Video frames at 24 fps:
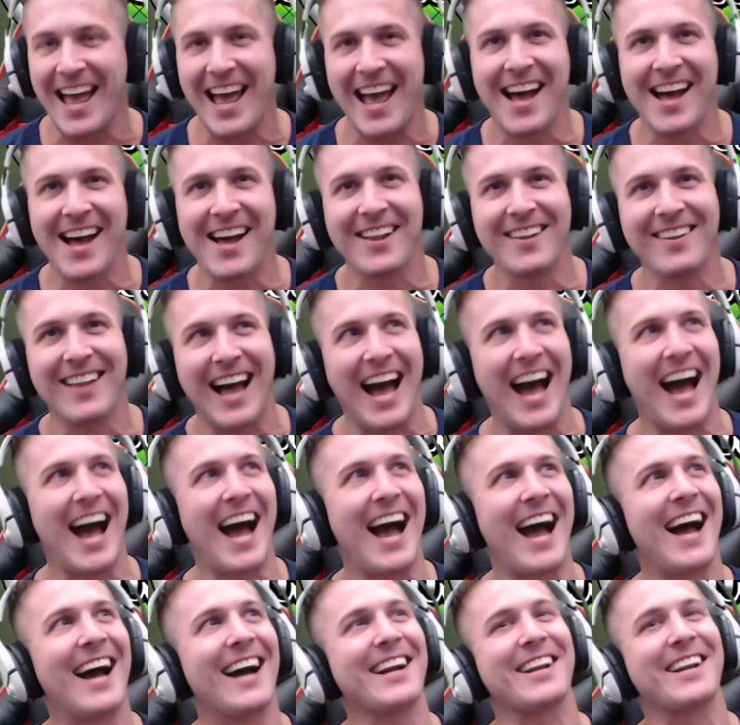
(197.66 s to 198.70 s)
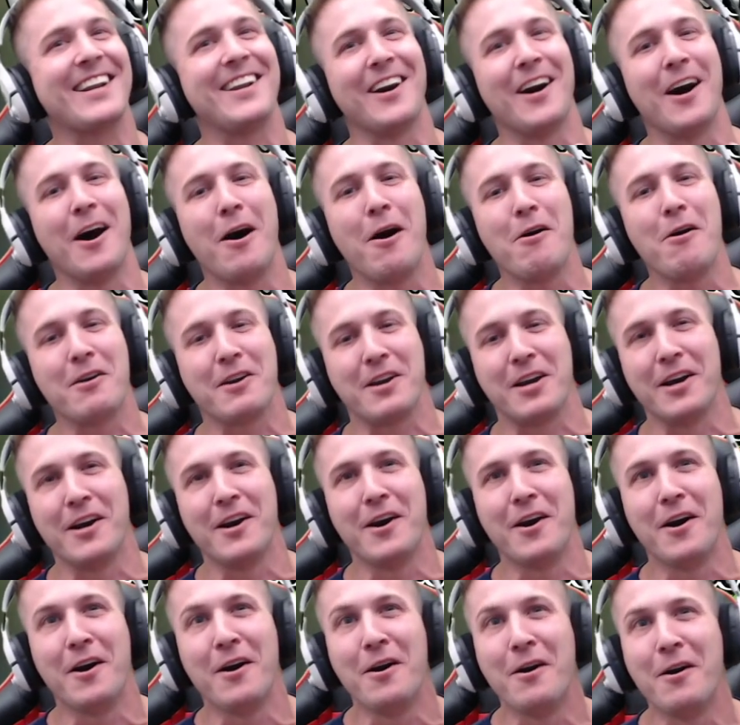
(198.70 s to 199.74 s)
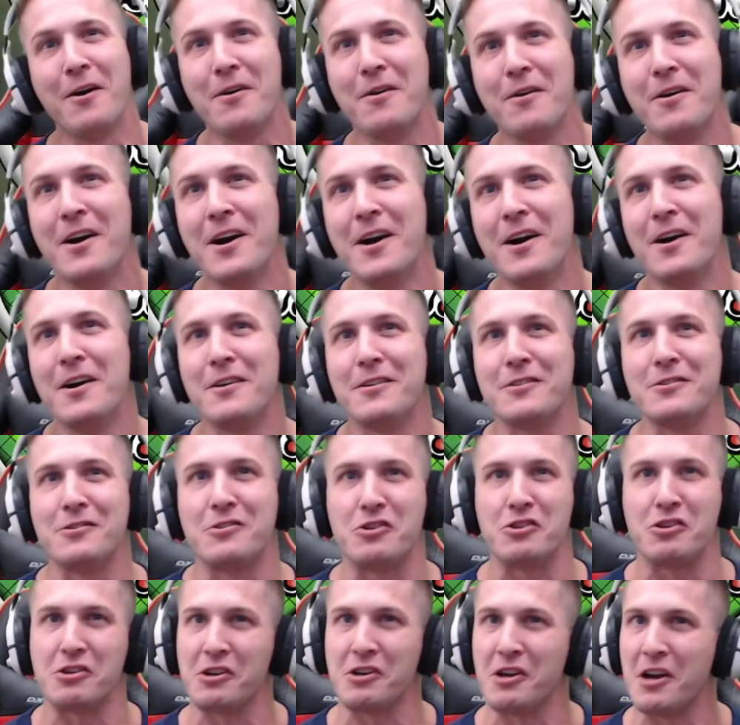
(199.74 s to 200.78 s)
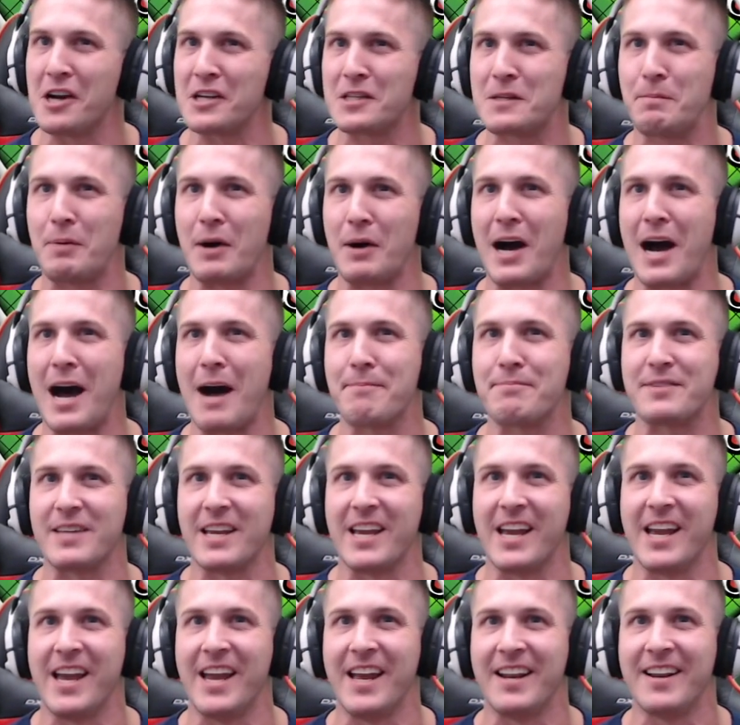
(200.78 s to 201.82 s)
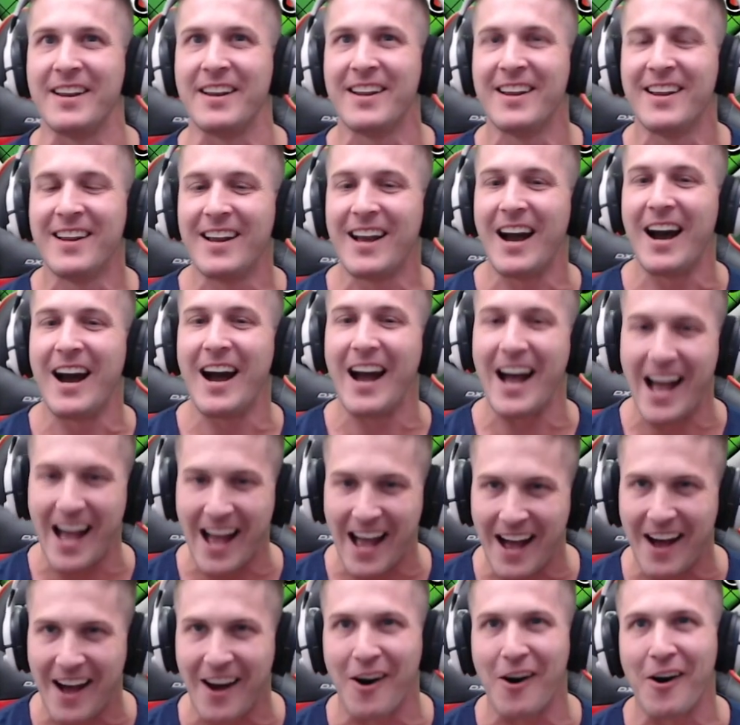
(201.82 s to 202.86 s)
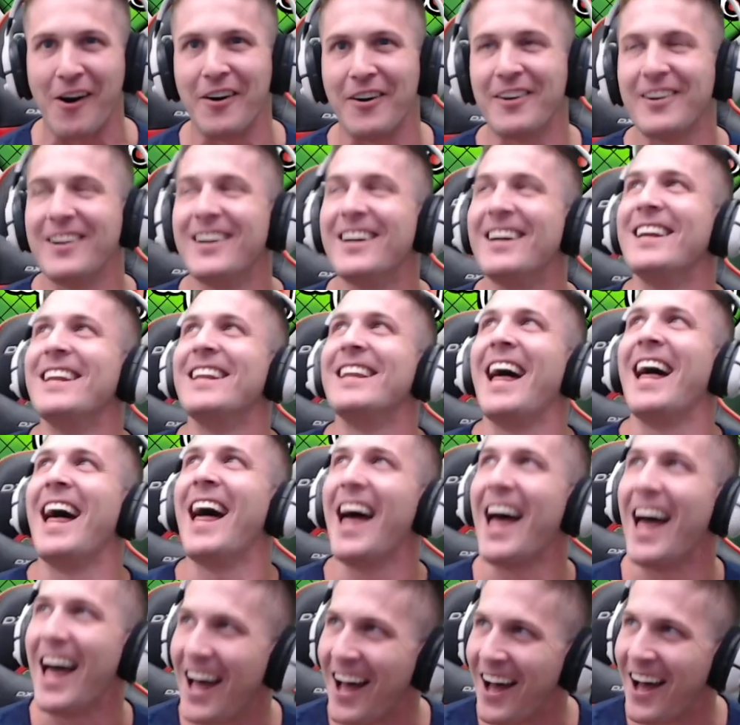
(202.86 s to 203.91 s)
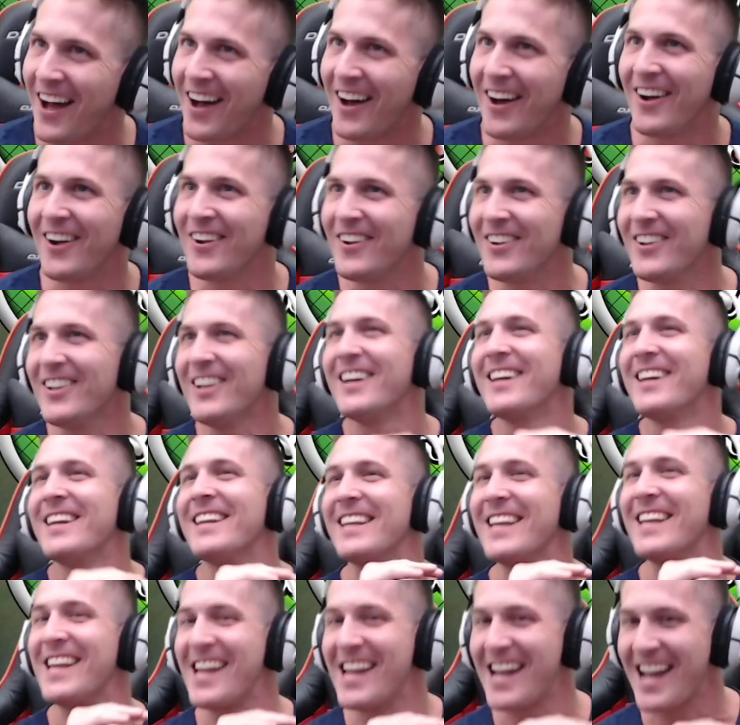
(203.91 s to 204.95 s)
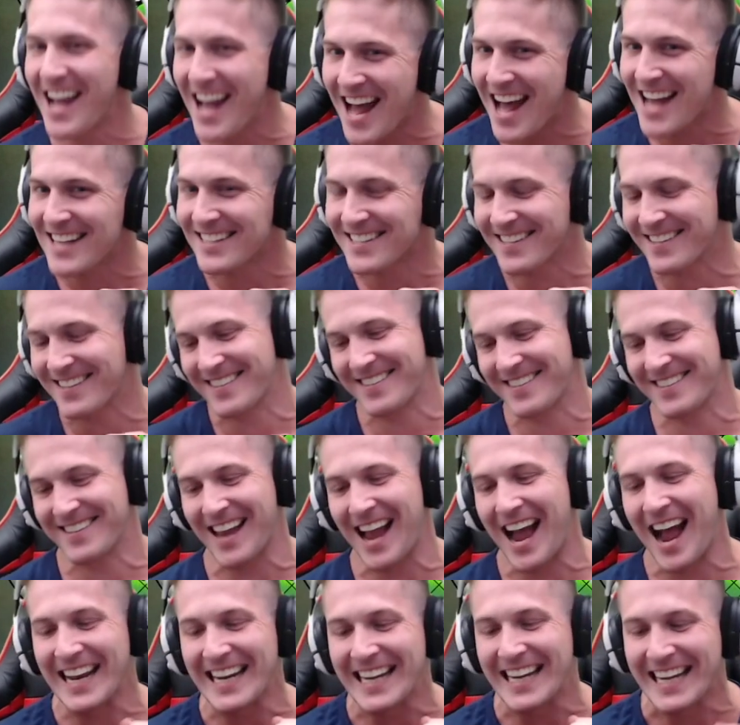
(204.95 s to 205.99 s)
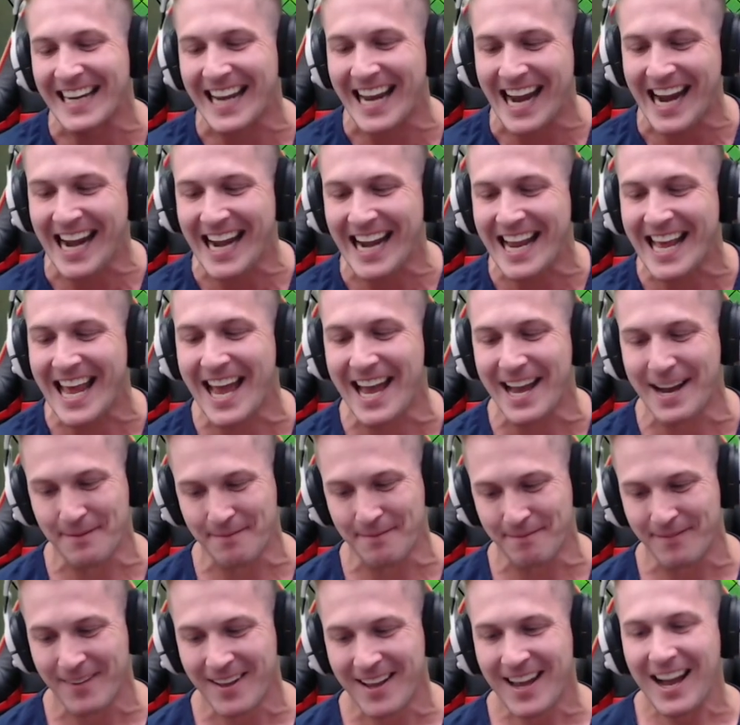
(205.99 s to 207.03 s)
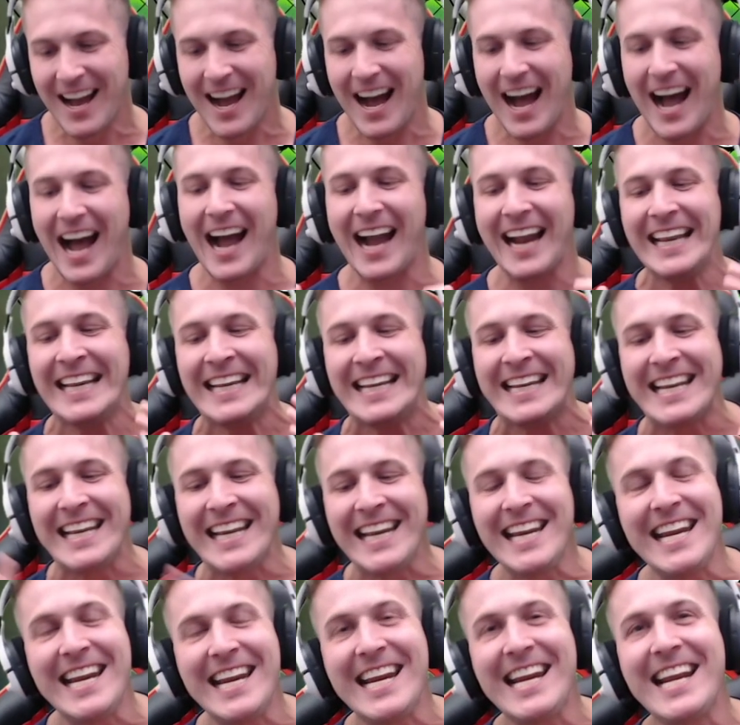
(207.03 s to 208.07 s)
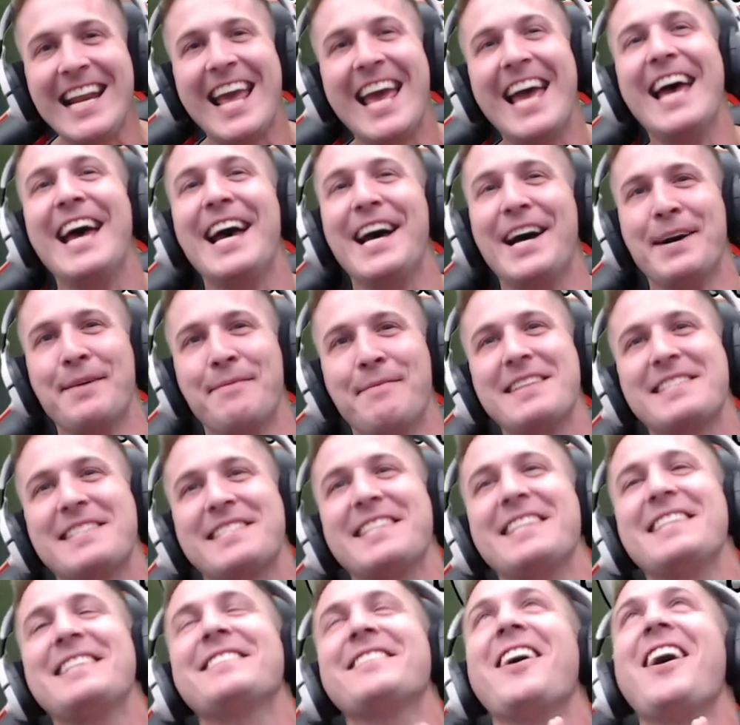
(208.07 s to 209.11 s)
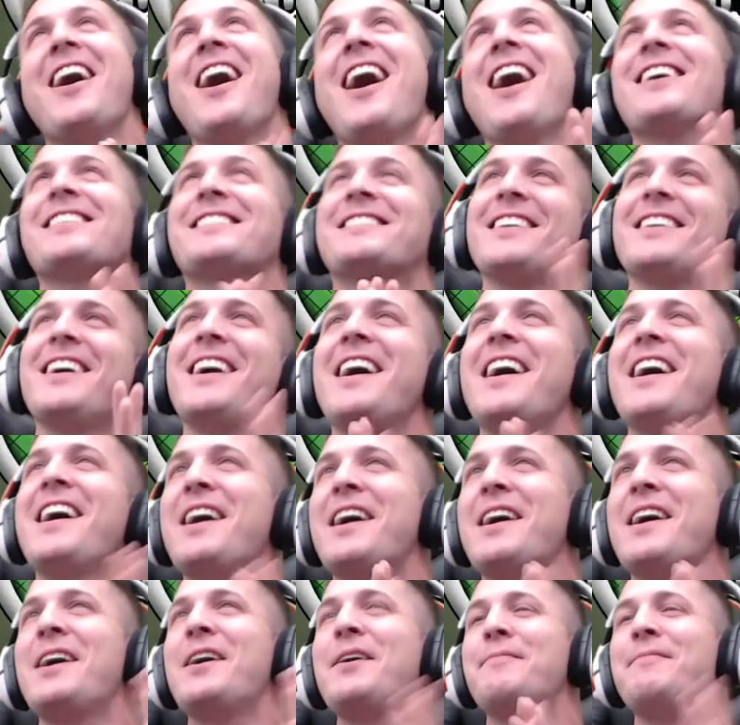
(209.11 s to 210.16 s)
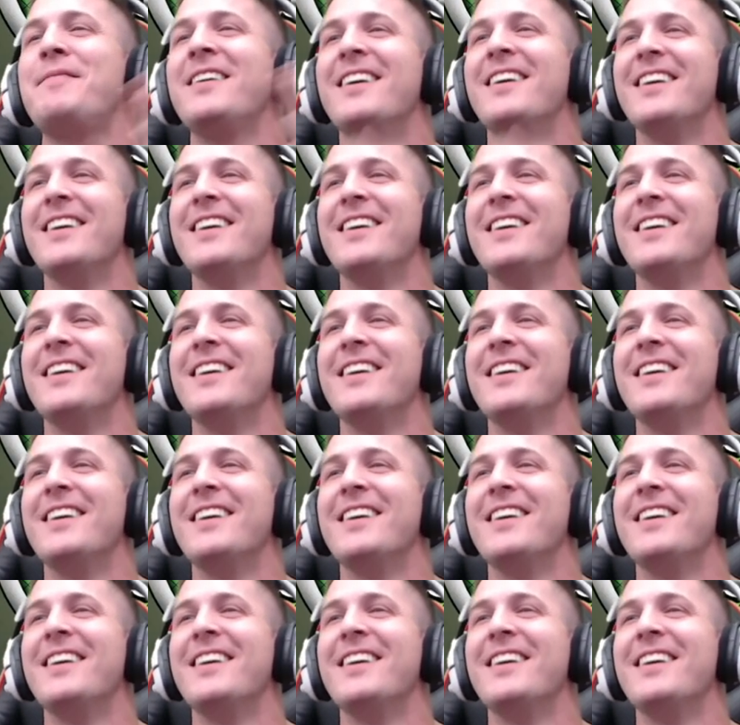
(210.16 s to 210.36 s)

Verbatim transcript: LR Goku! Just popped in. L. Hell. Yes! I need him! I need him! This is awesome!